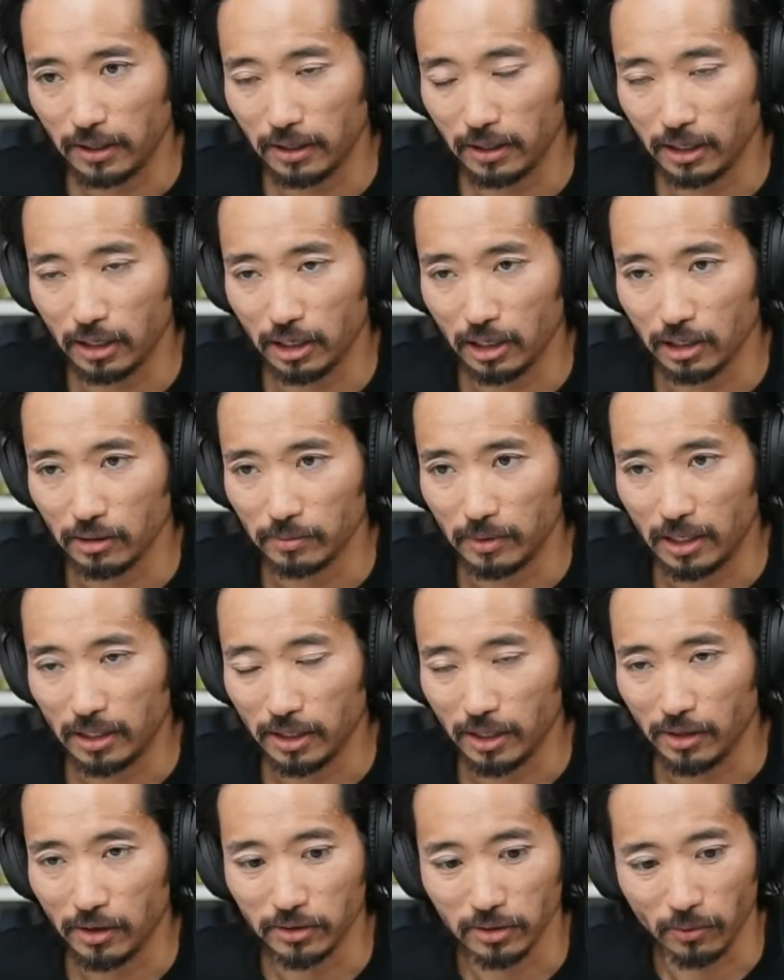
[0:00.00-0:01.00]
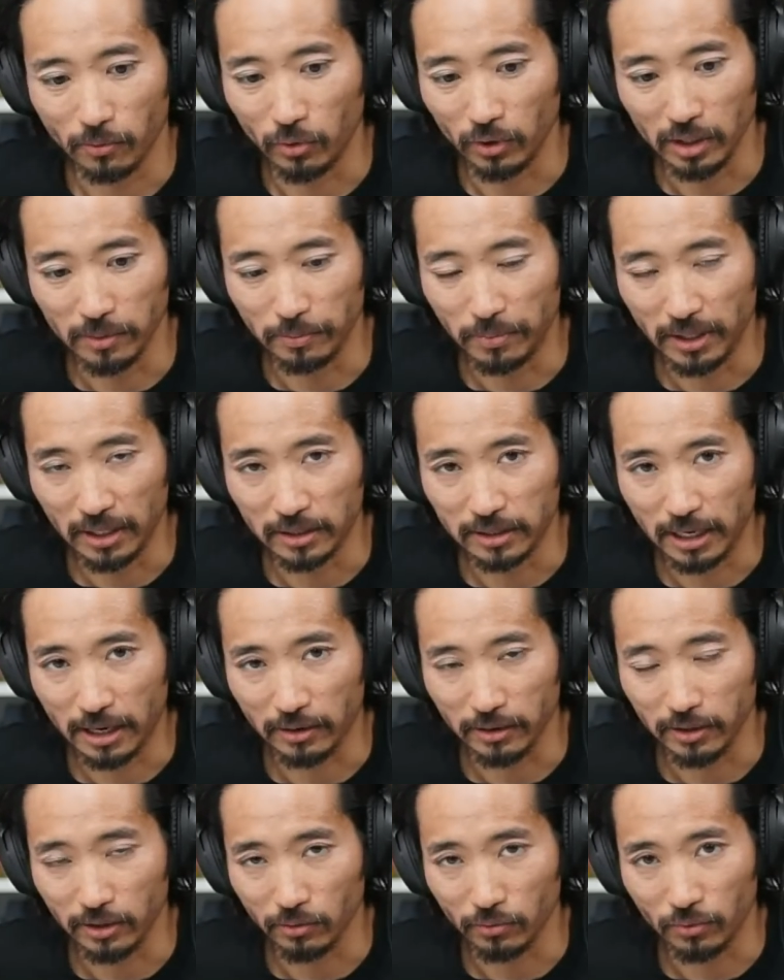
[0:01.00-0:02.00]
um, and then there's a really big
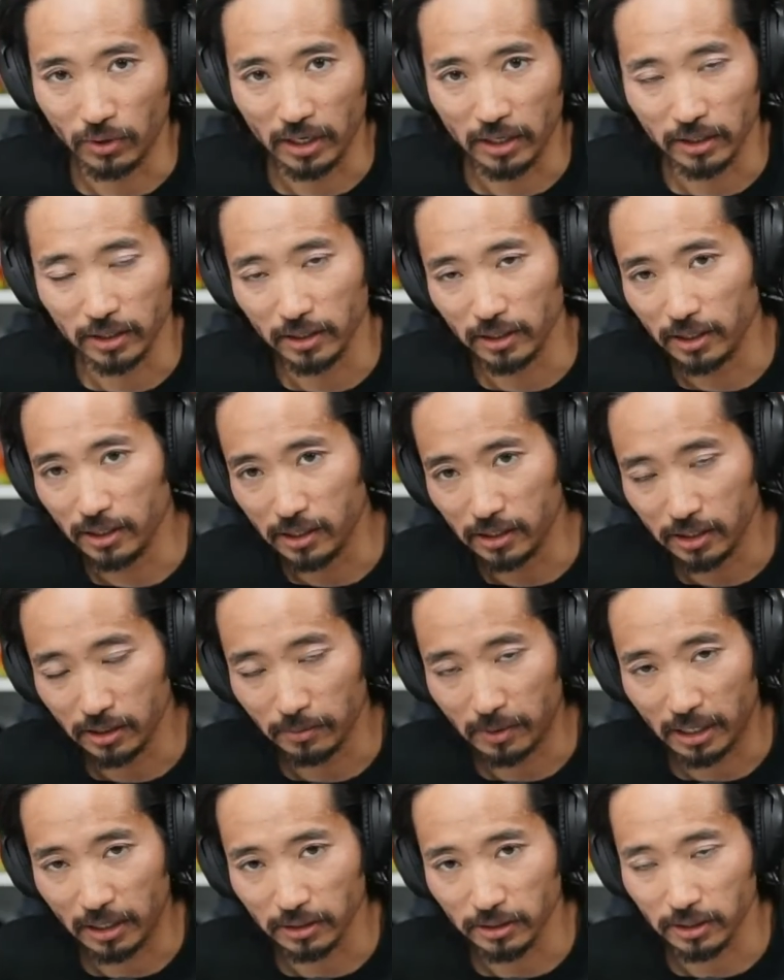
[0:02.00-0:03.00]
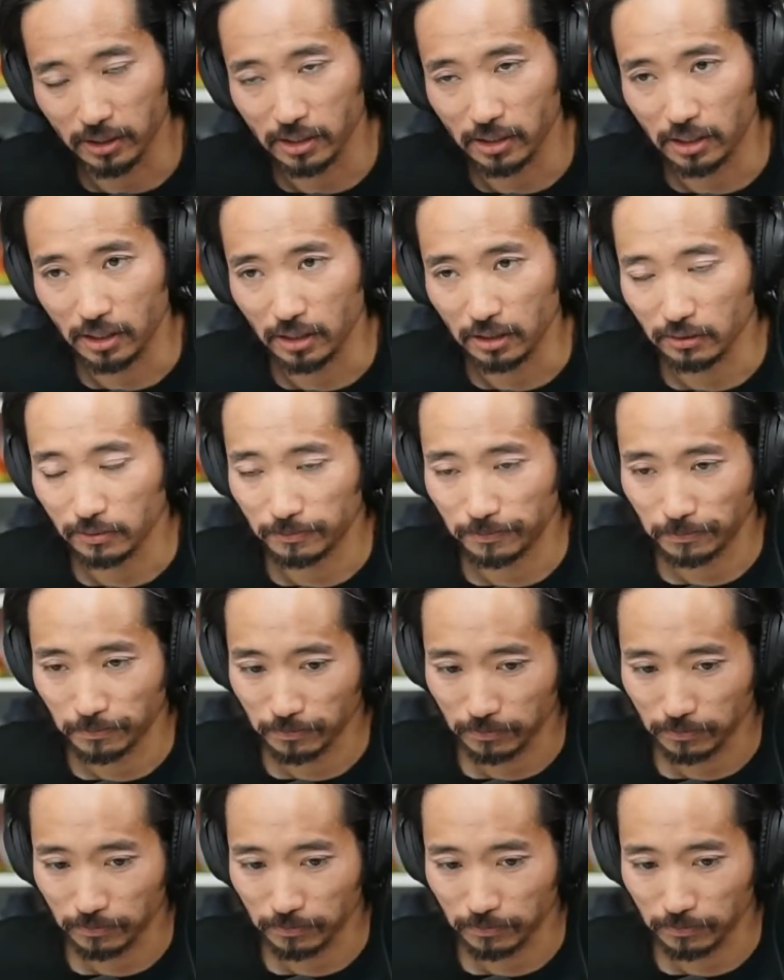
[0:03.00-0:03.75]
downhill right into mile 16